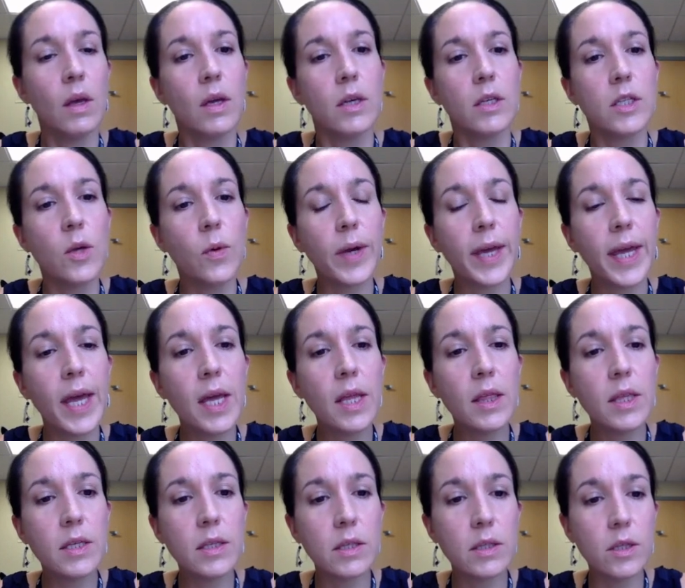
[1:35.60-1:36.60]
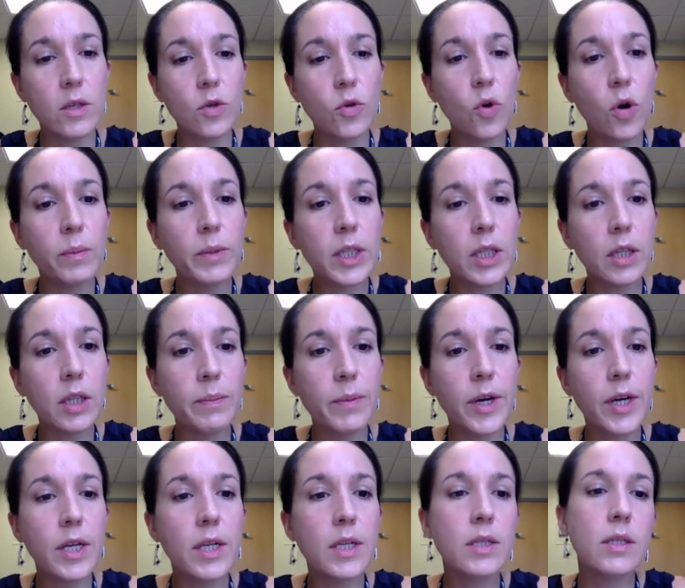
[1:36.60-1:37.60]
So again, this is a normal
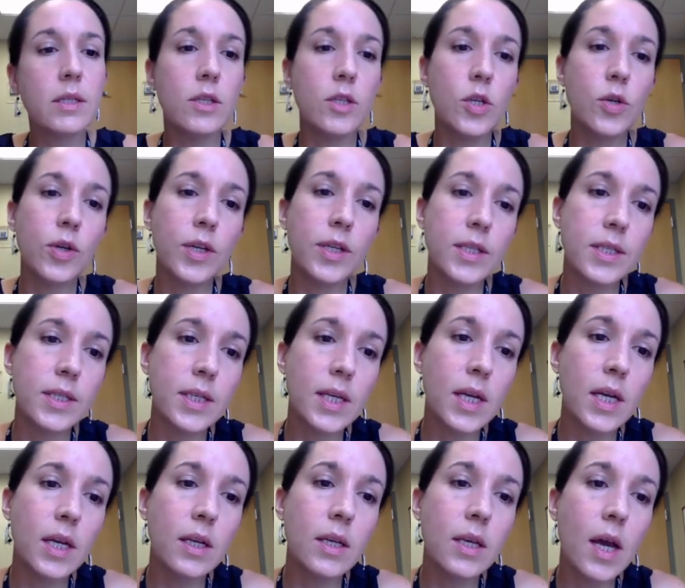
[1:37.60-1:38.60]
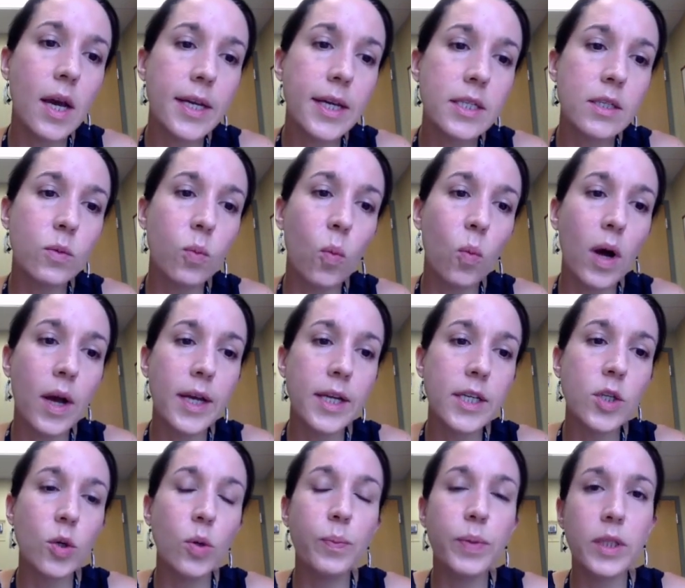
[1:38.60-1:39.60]
glomerulus, and you can see nice wide
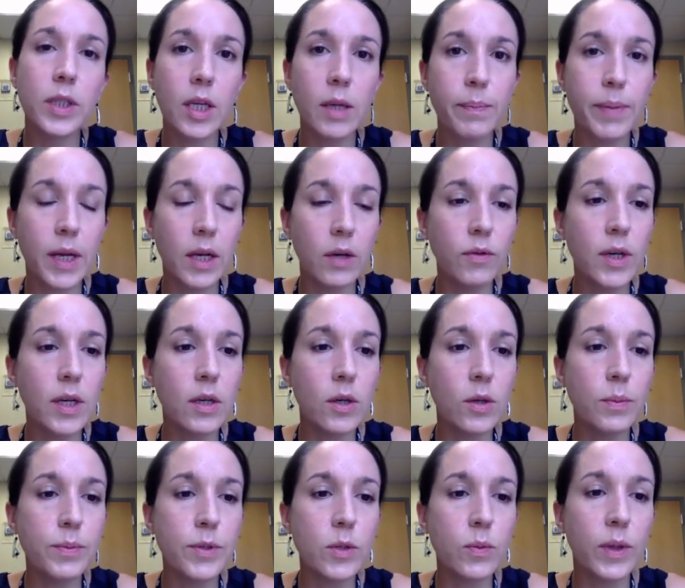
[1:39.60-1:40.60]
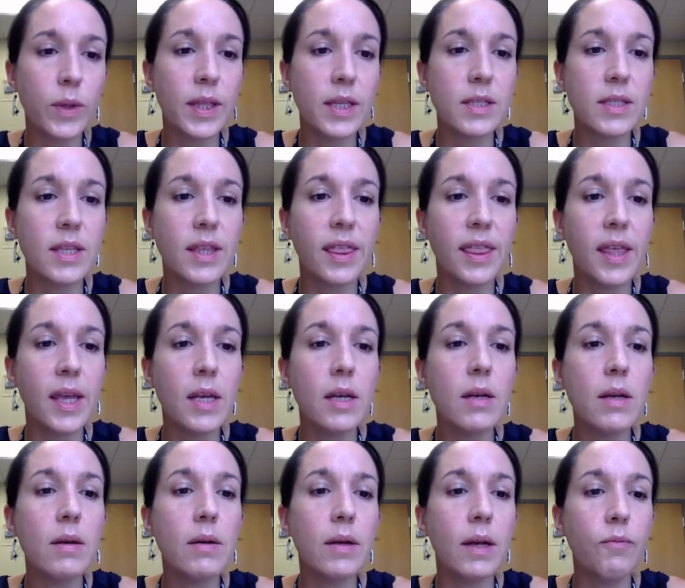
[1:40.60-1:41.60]
open capillary loops with this
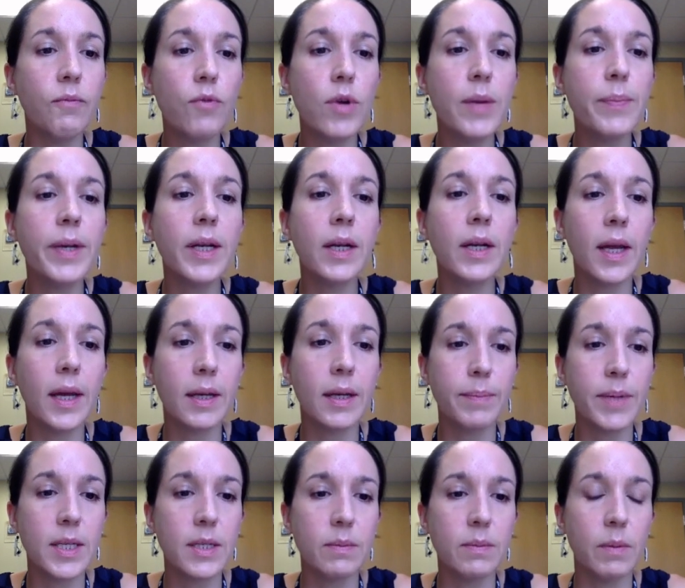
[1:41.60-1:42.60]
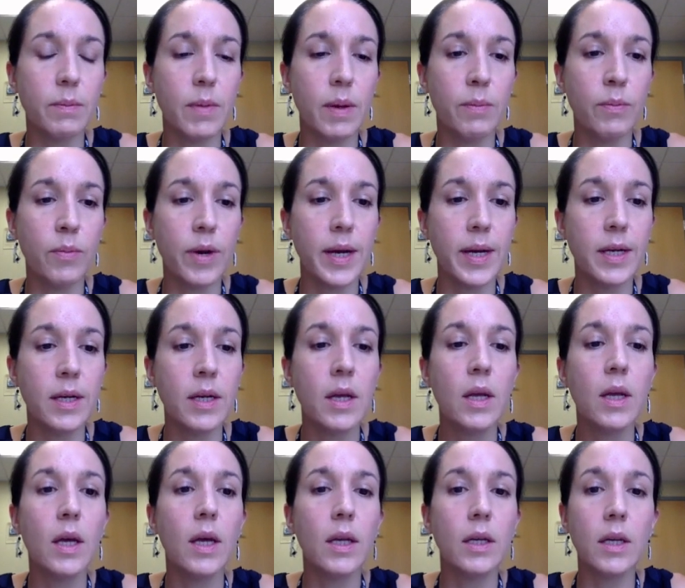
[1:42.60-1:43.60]
thin ribbon-like basement membrane
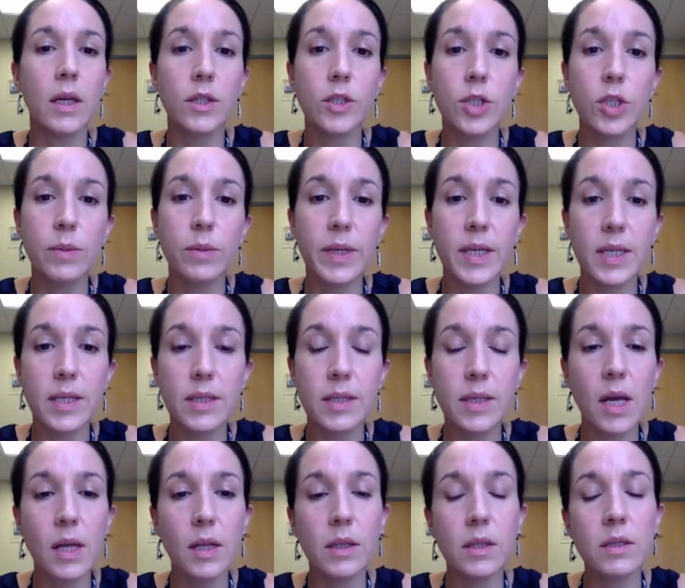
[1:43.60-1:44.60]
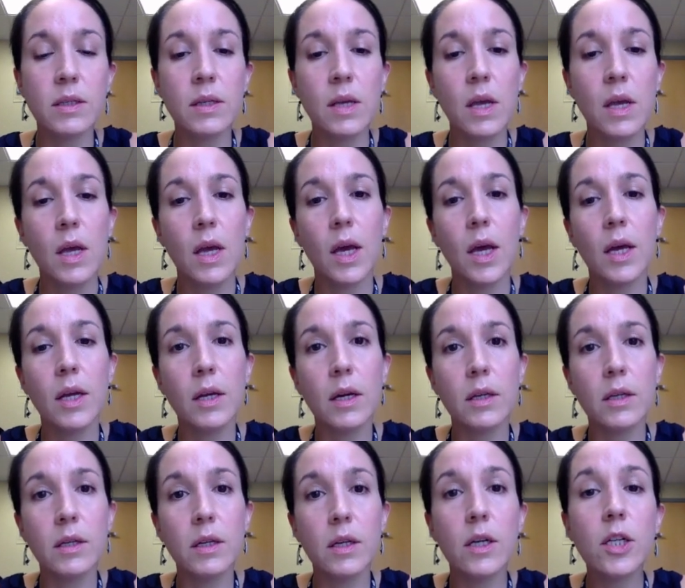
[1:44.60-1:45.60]
and not too many cells. And on
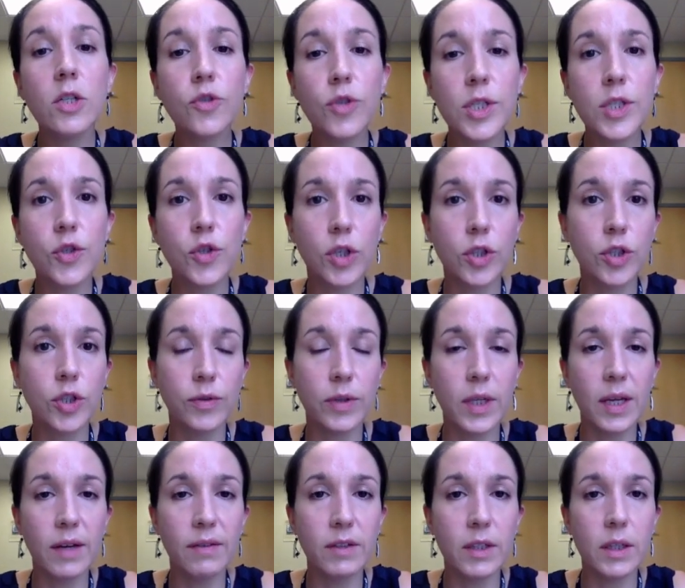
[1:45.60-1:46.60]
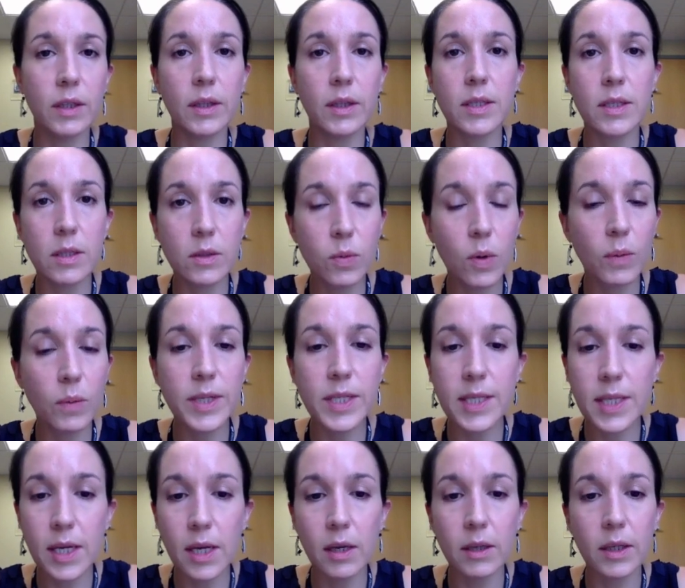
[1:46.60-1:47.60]
an ultrastructural level, this is what we
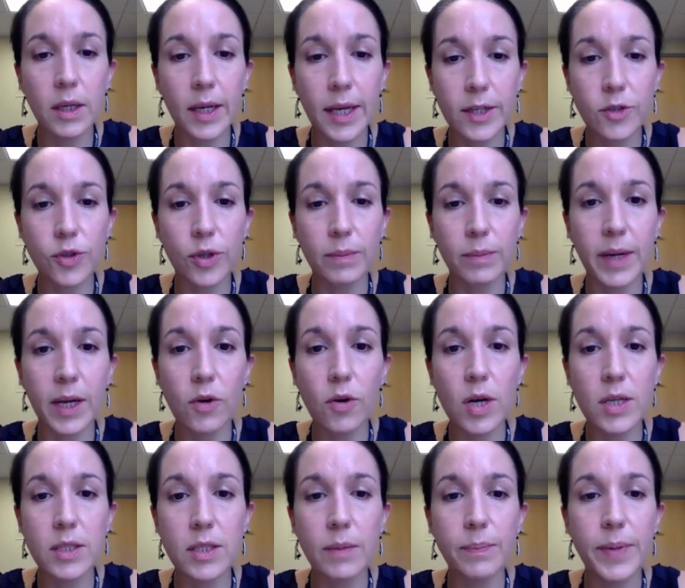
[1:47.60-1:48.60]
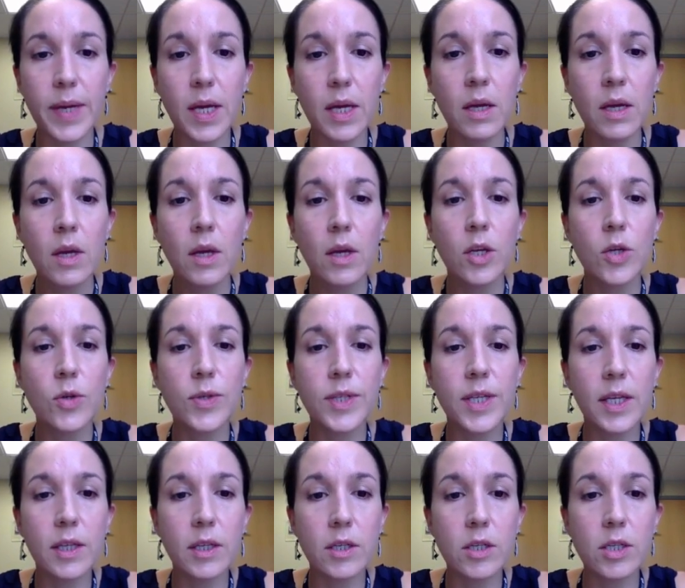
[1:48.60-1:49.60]
see on electron microscopy. You see
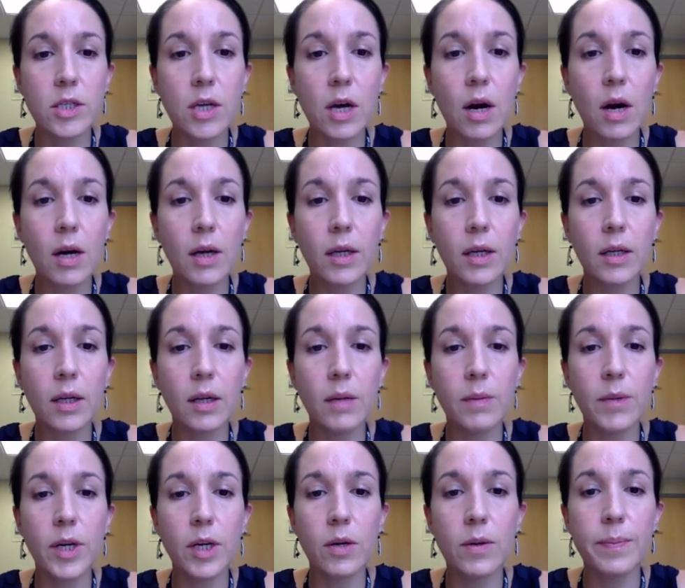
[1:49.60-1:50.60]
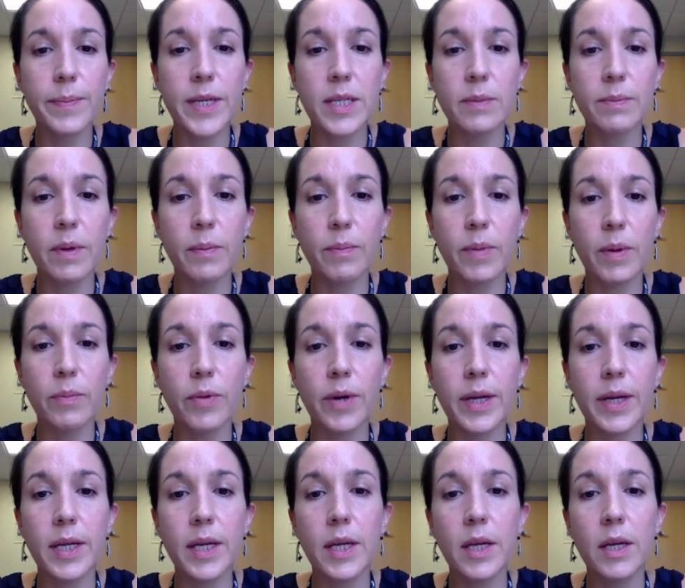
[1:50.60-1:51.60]
the dark glomerular basement
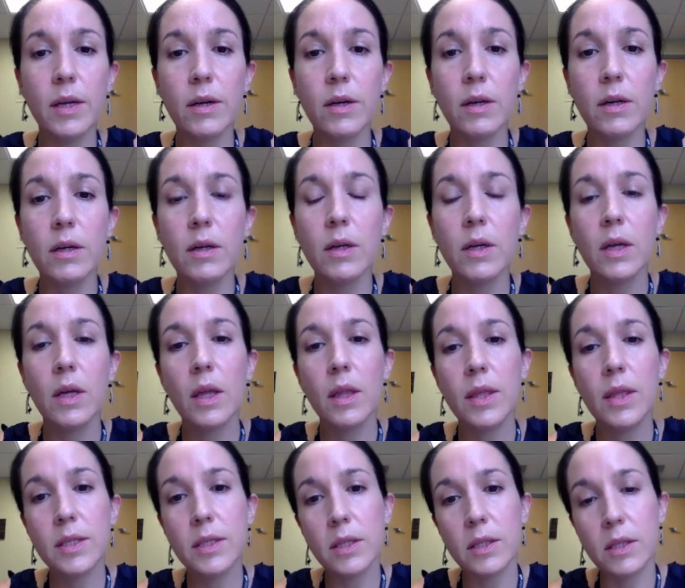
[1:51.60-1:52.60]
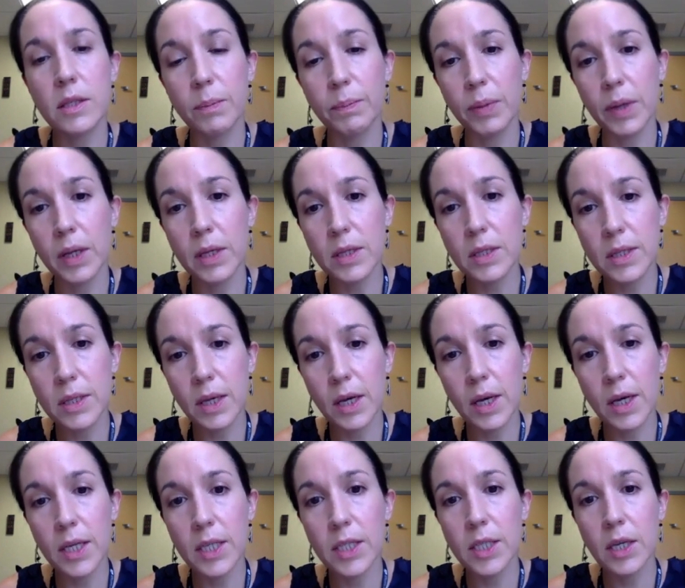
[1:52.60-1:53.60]
membrane here. This is the blood
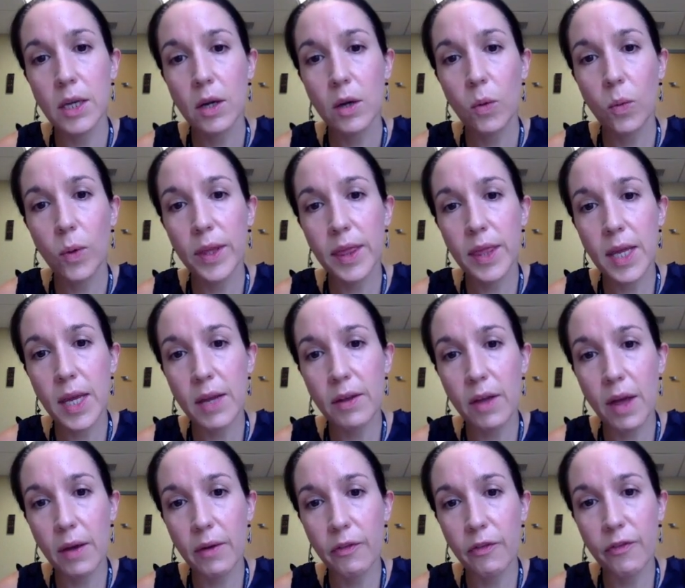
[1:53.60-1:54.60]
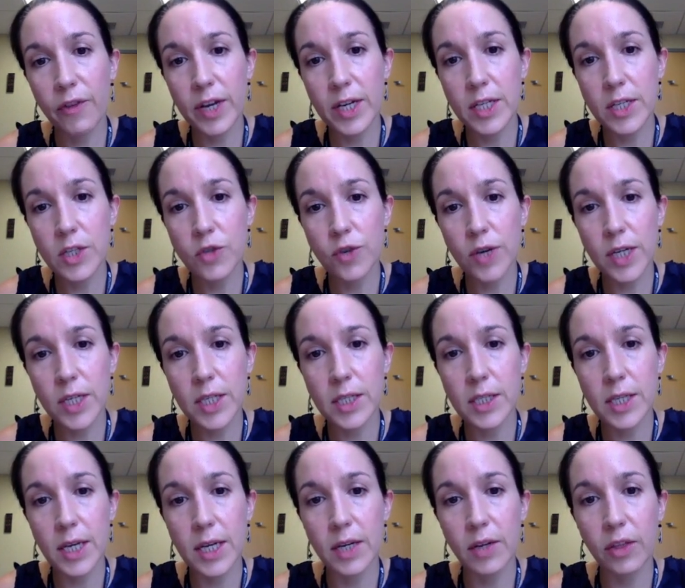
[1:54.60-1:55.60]
side with the fenestrated
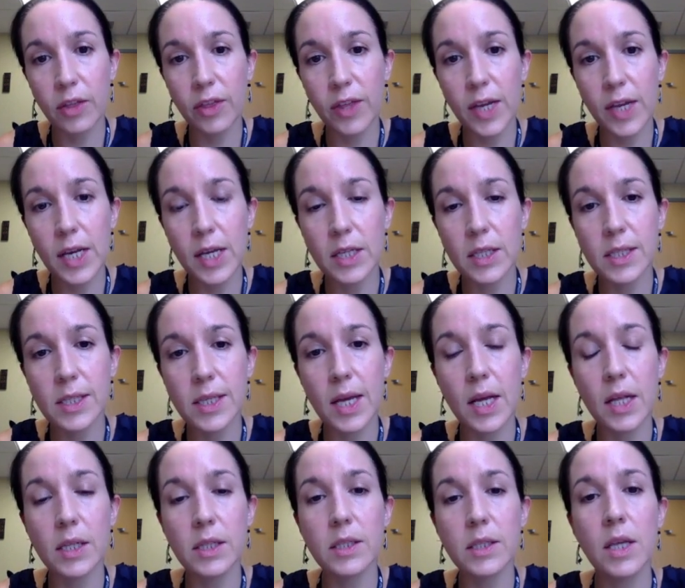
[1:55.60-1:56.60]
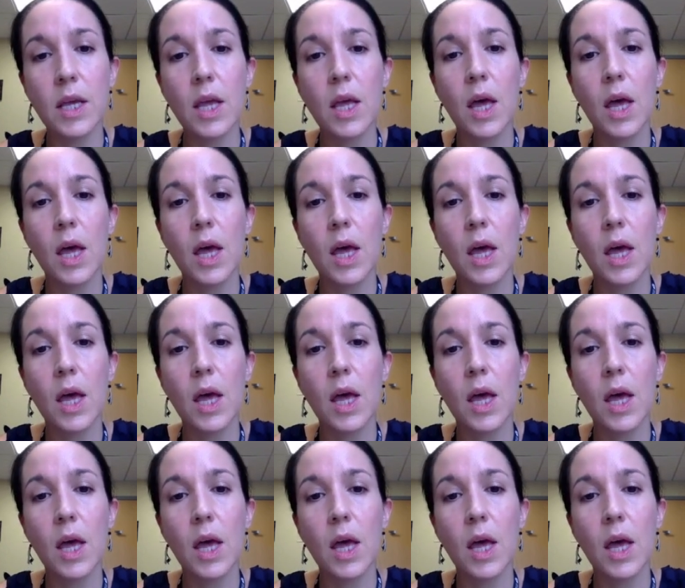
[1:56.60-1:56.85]
endothelial cells.